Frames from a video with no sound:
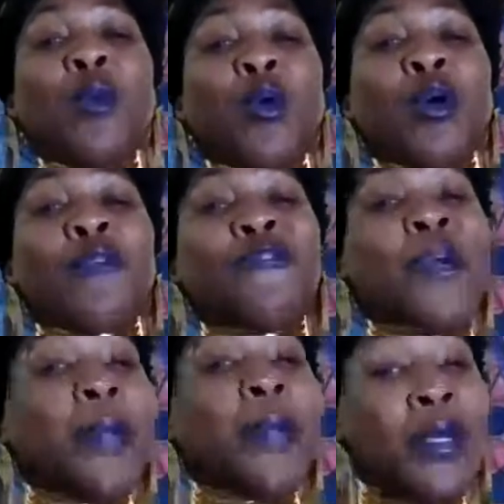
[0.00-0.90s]
I'm
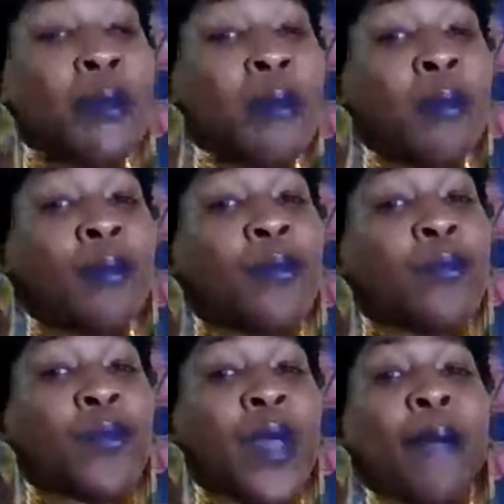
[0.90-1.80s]
more
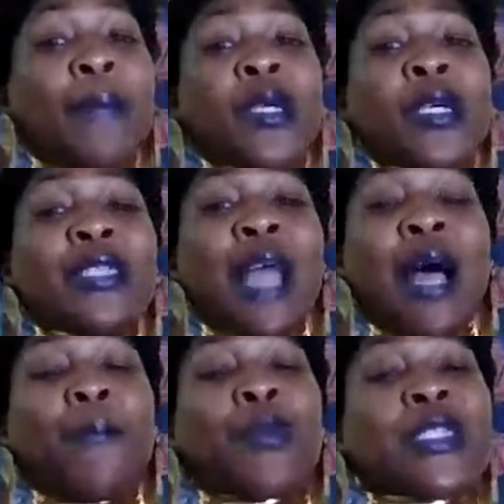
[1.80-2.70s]
feminine and
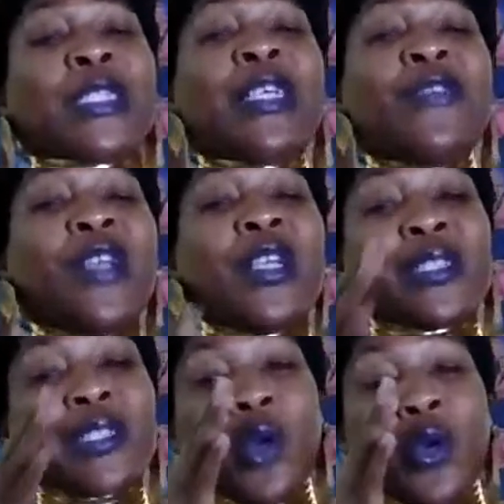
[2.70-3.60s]
because I'm perceived
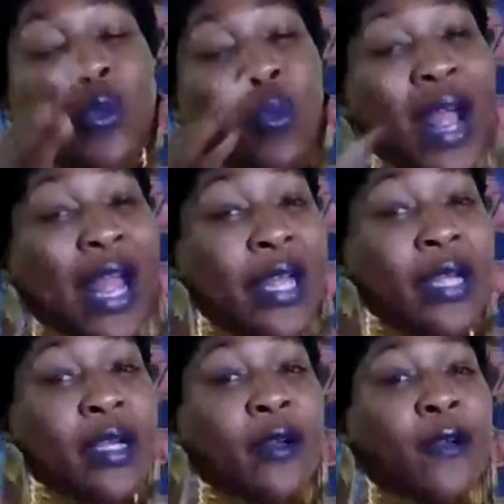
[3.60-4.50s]
in a certain
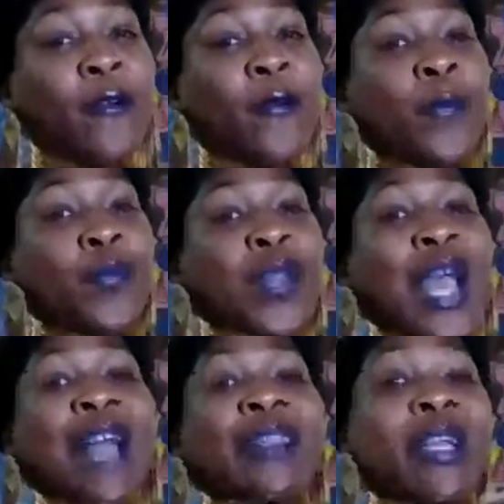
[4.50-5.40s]
way,
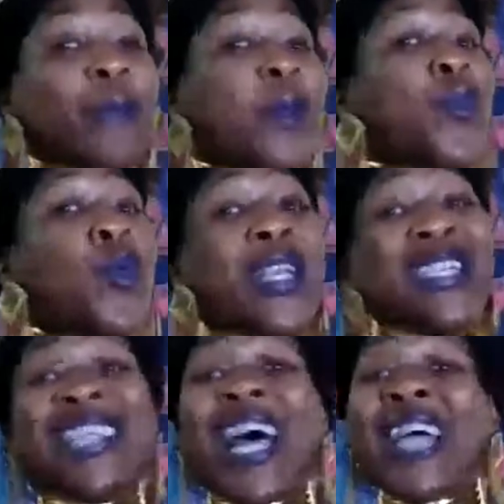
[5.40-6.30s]
I think people
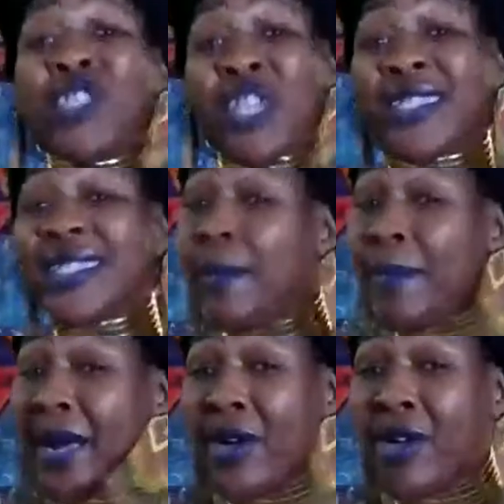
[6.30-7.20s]
can digest it
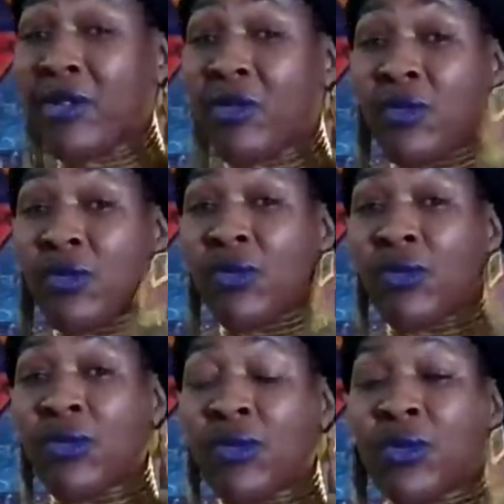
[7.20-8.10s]
better.
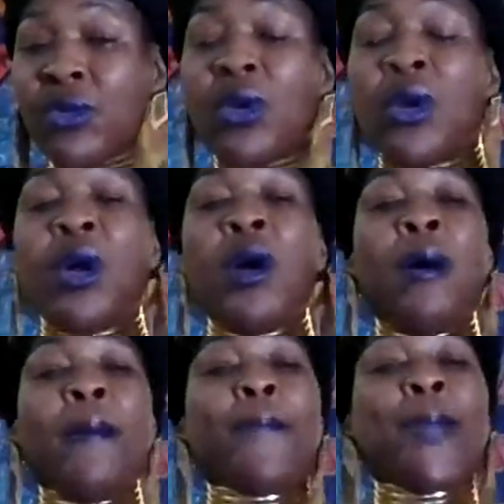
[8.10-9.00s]

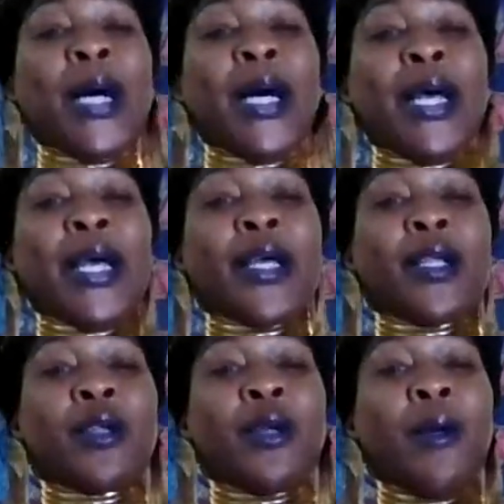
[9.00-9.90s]
But
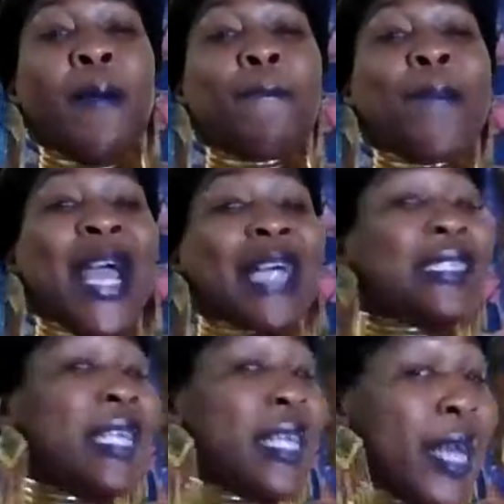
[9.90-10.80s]
back
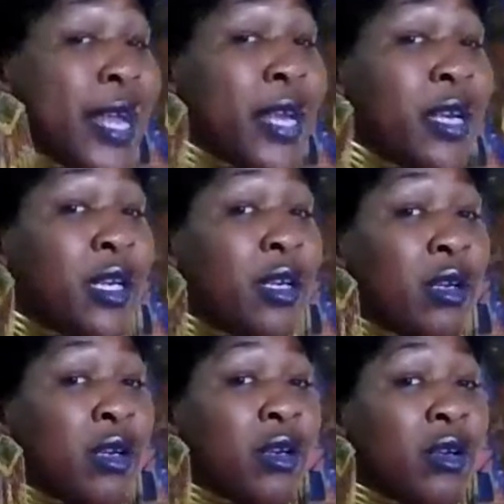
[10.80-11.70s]
then,
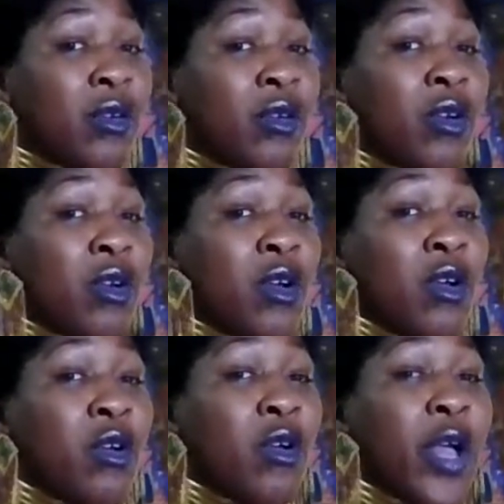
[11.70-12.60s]

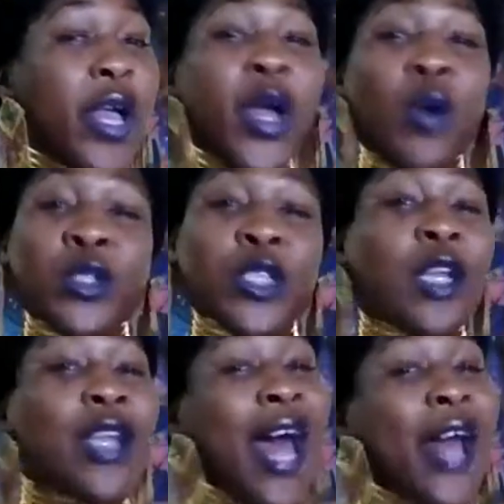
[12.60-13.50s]
it was a
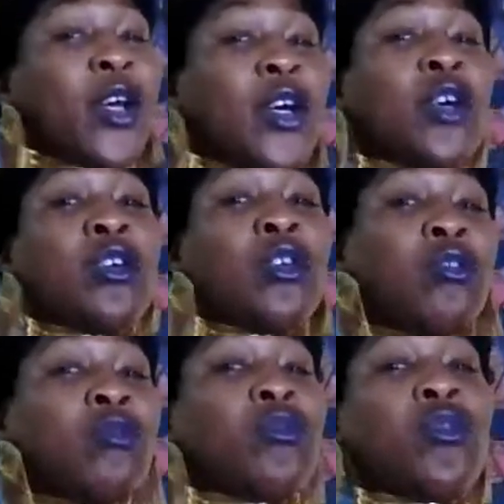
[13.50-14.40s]
lot of,
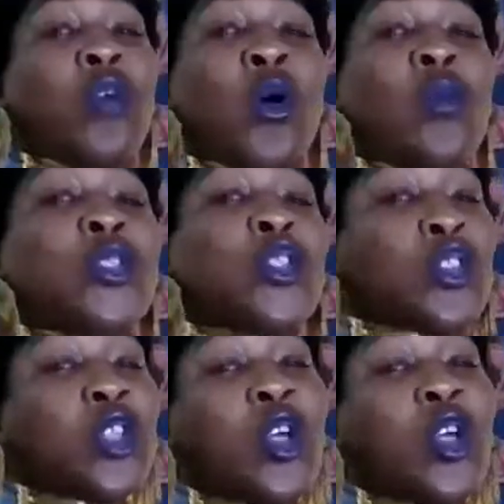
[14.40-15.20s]
it was just